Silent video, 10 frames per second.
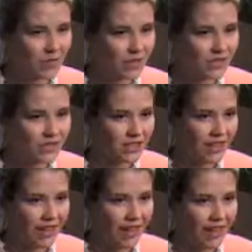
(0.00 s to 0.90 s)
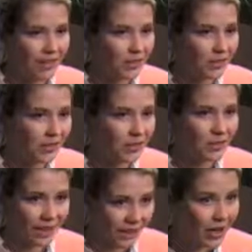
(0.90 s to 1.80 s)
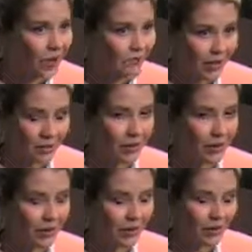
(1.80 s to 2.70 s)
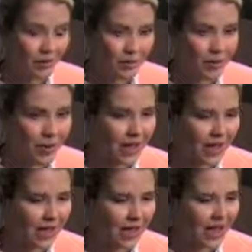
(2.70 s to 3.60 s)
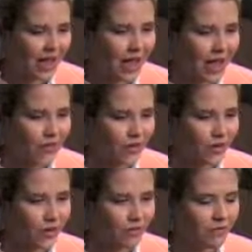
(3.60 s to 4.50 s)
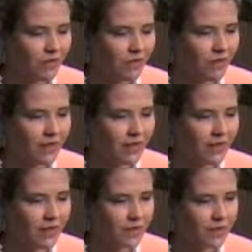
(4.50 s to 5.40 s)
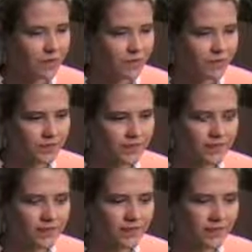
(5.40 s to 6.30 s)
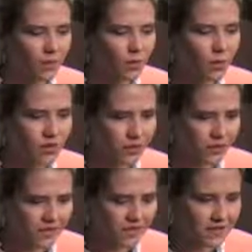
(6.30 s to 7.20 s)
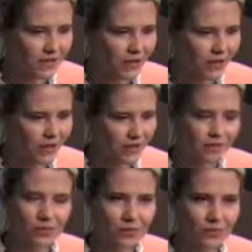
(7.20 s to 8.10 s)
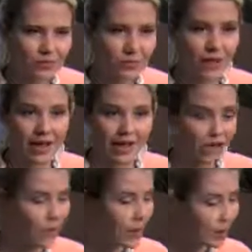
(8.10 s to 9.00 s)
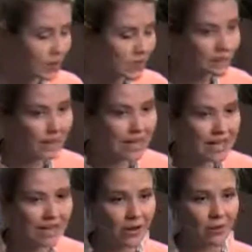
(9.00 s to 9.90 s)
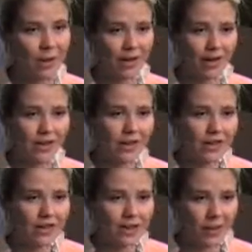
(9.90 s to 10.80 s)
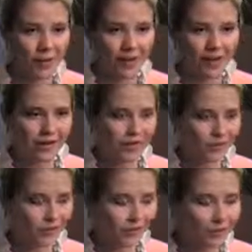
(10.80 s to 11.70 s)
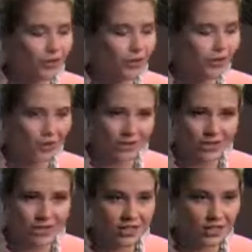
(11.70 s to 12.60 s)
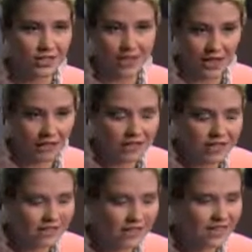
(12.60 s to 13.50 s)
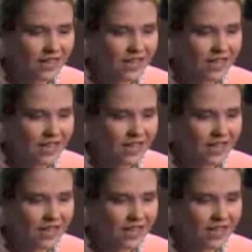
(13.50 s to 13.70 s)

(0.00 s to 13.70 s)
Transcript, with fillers: much in order to try to help find me and bring me back. And so I feel like one of the reasons why I do, why I go out and speak and why I go out and work in children's advocacy